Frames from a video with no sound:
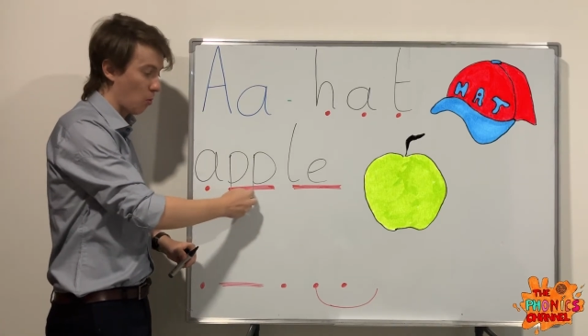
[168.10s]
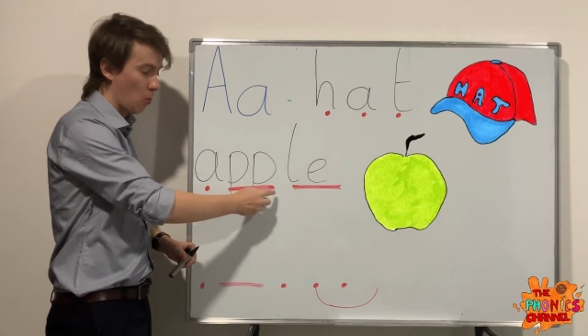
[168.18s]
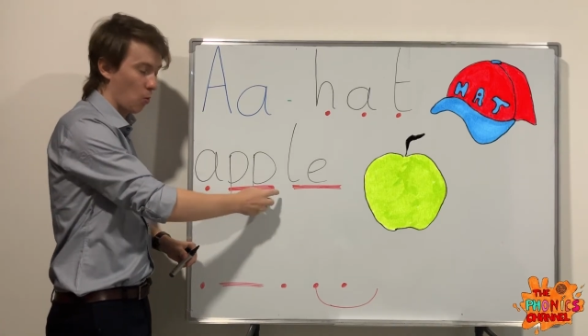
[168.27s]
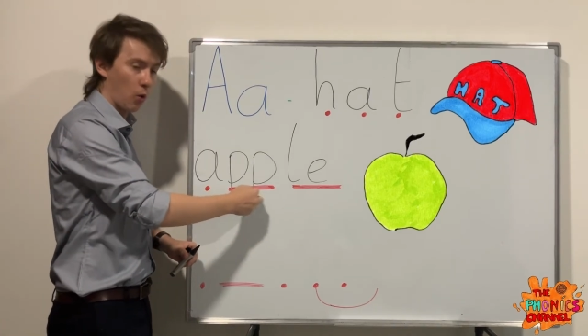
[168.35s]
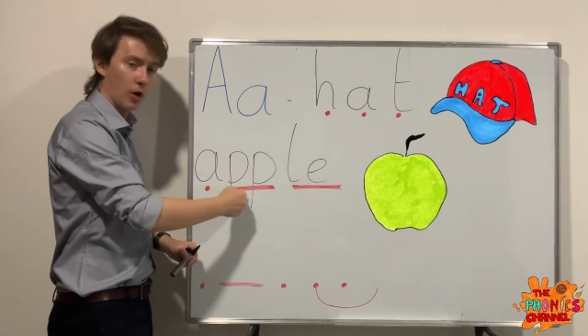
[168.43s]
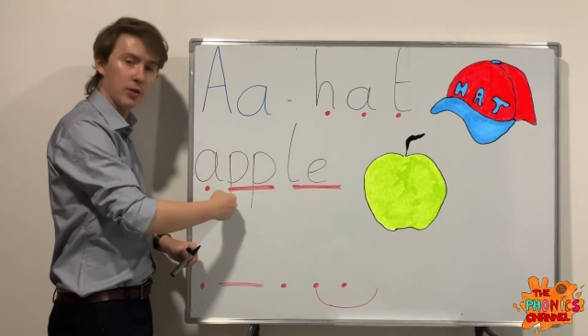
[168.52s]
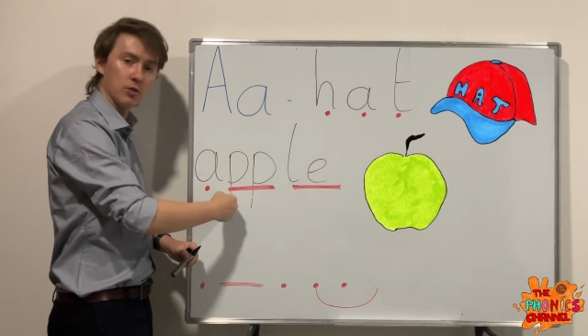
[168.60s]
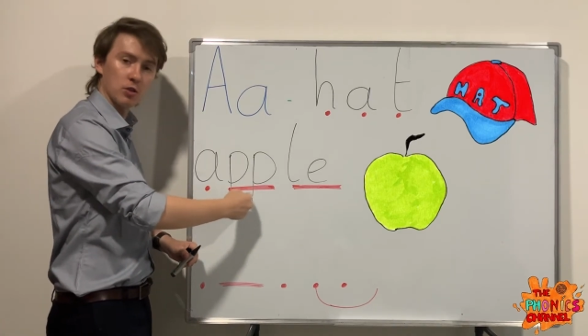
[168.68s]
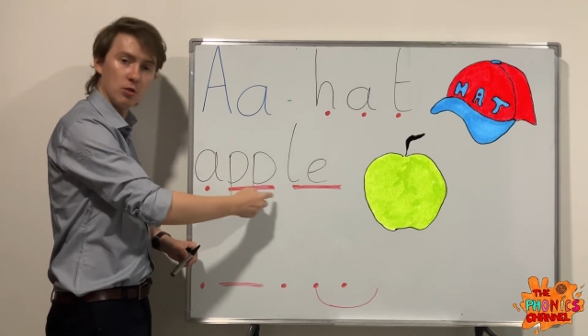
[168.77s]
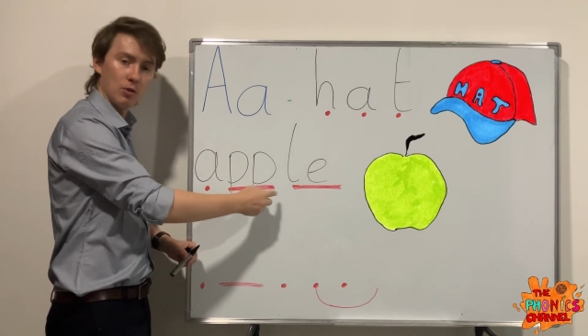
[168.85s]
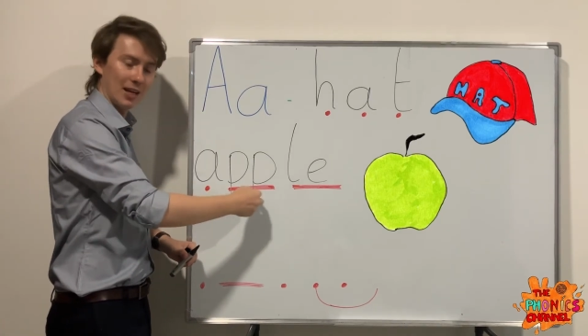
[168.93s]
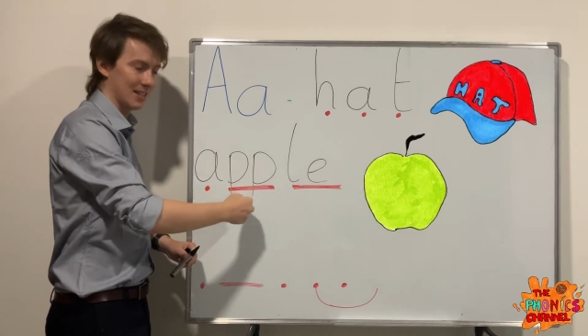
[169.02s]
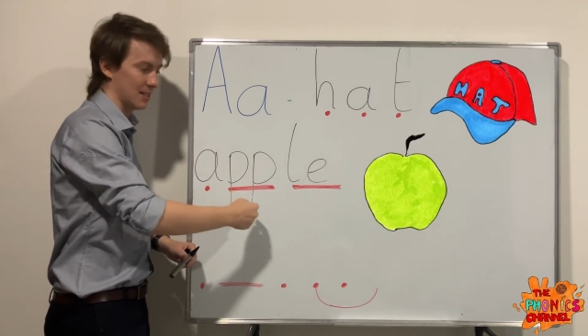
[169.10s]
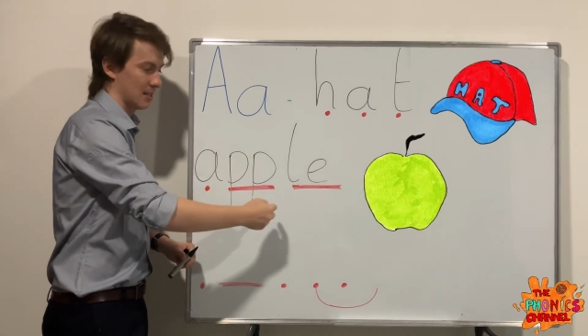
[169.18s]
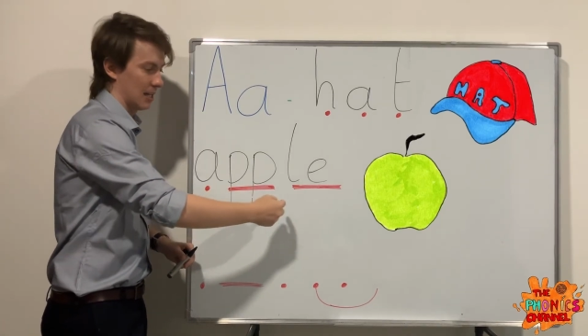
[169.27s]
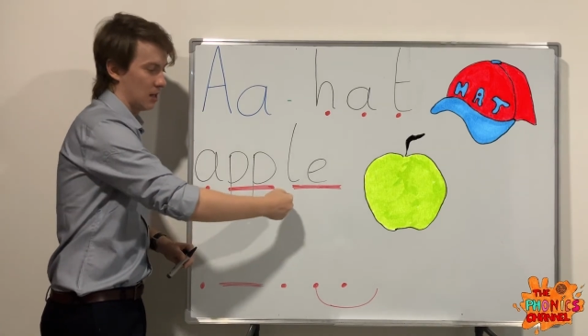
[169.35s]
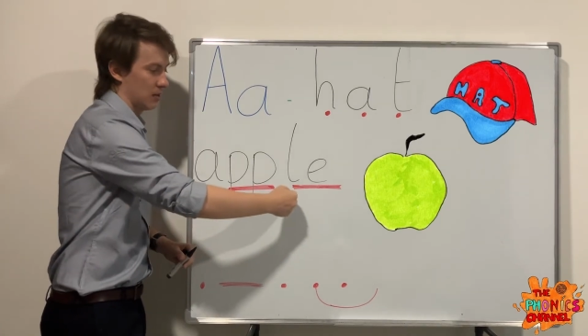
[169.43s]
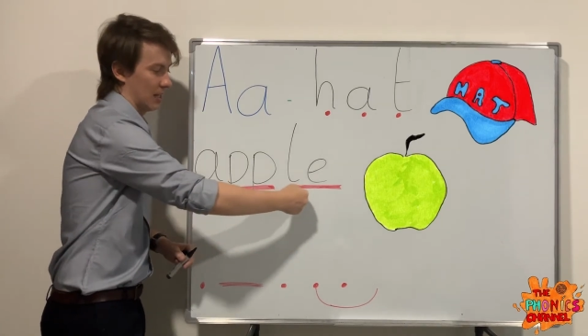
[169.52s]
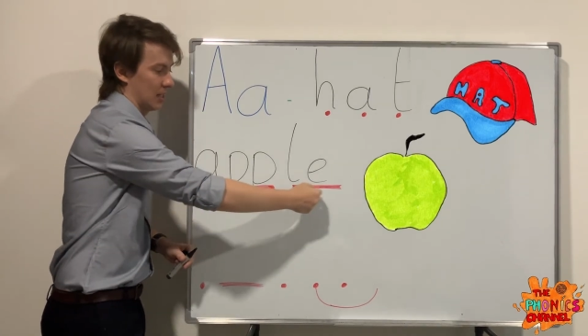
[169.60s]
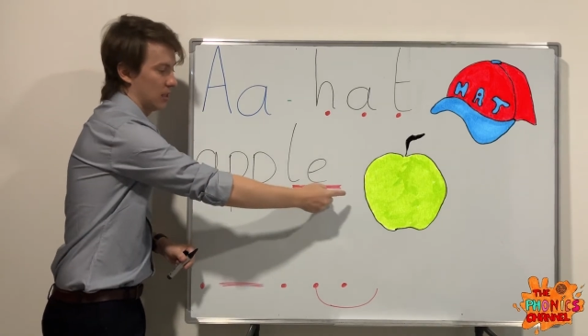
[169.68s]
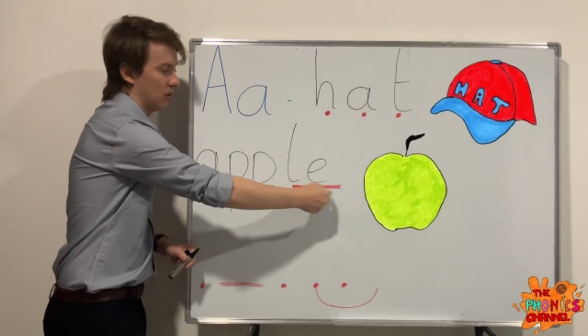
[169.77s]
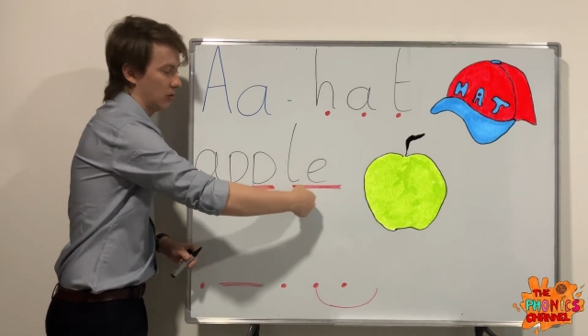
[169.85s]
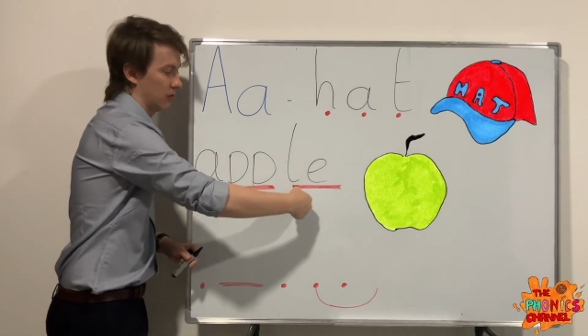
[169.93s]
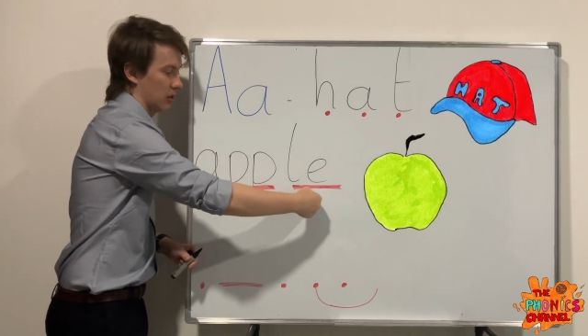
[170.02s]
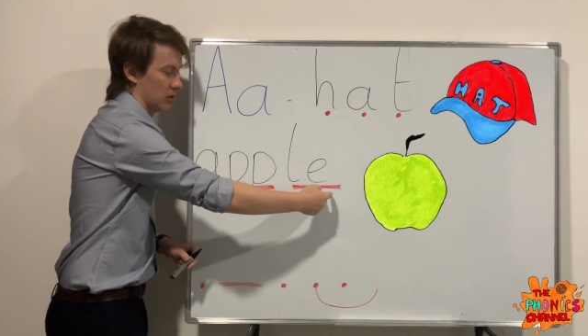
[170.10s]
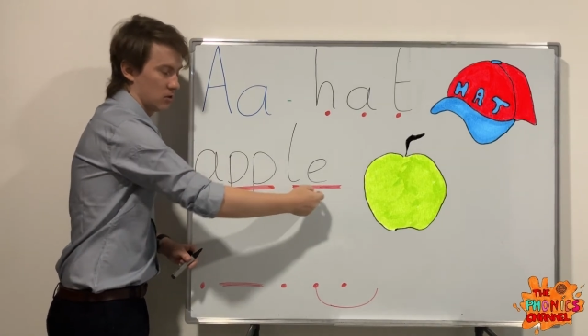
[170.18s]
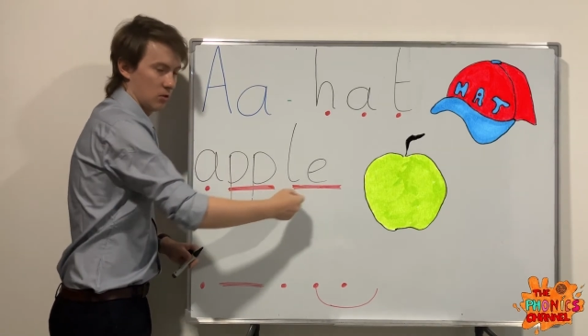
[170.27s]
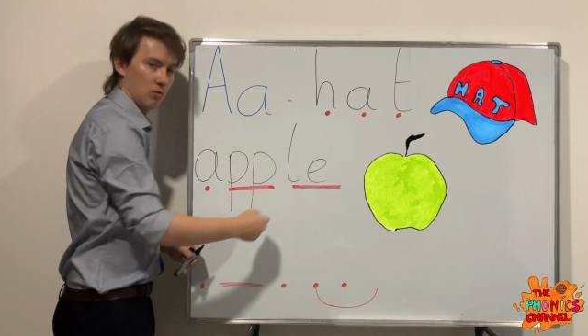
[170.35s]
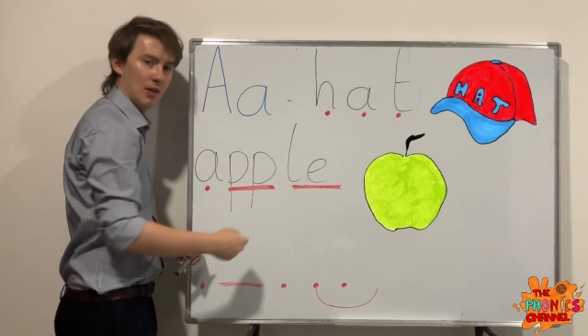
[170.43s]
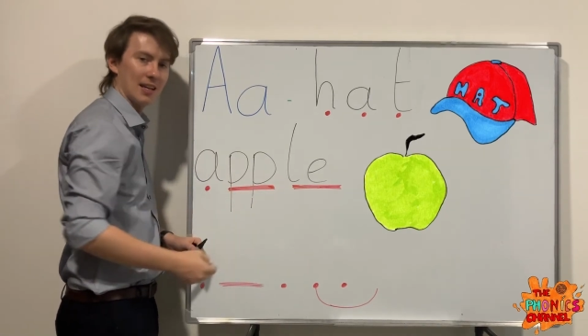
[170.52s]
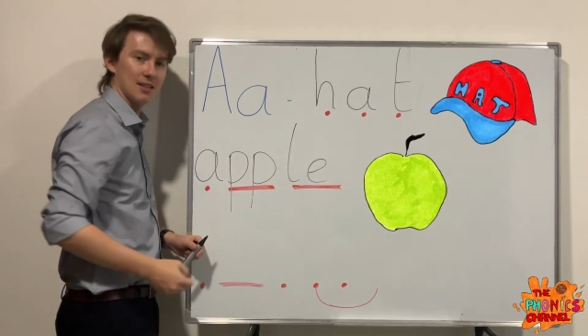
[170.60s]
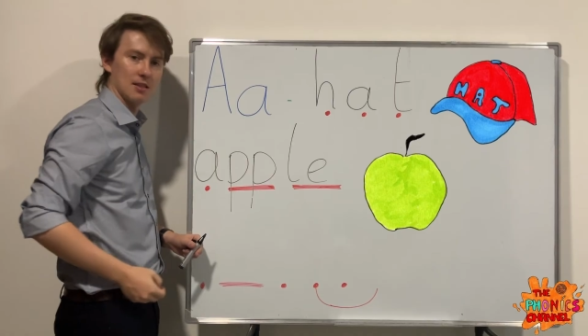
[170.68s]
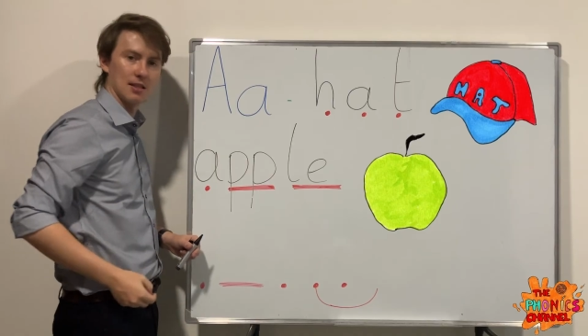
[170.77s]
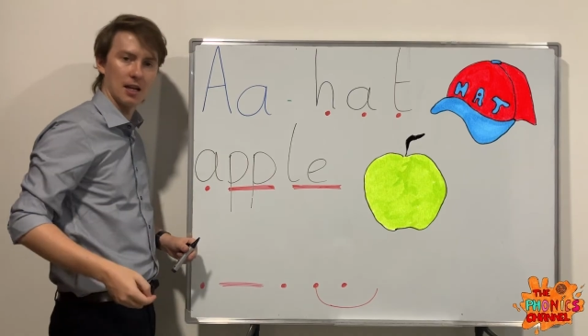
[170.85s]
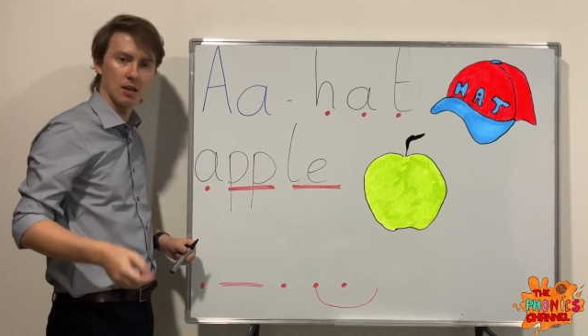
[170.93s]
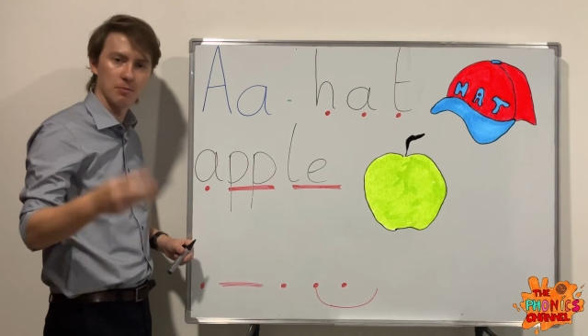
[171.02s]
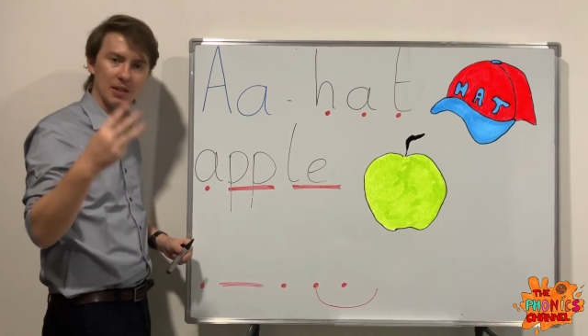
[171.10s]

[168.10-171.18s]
one two-letter sound, and another two-letter sound,